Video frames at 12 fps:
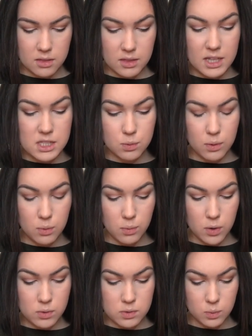That's What
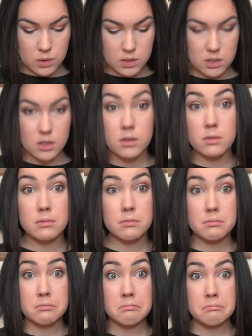Rose Would Do.
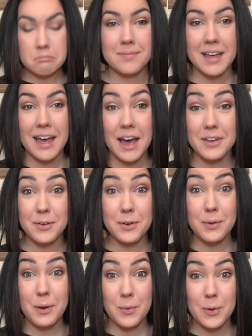I don't
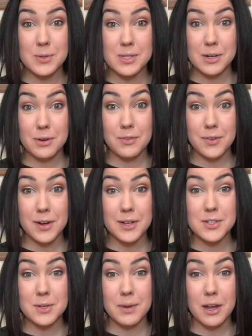know what Rose they're
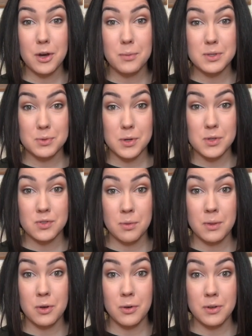referring to, but I hope it's Rose
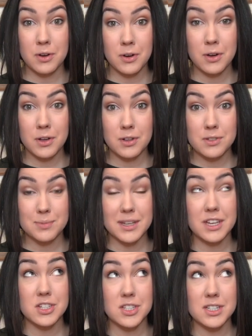from the Golden Girls
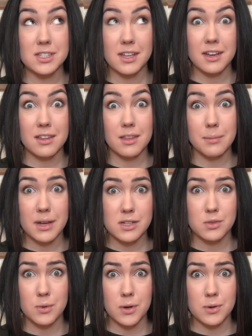because she's like the
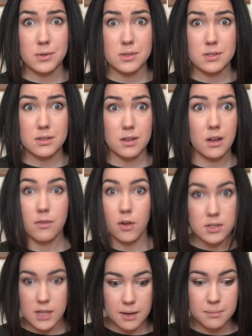best Rose of
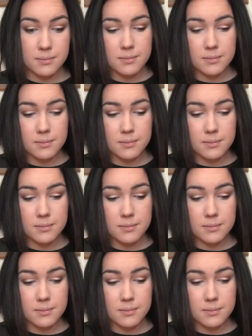all time.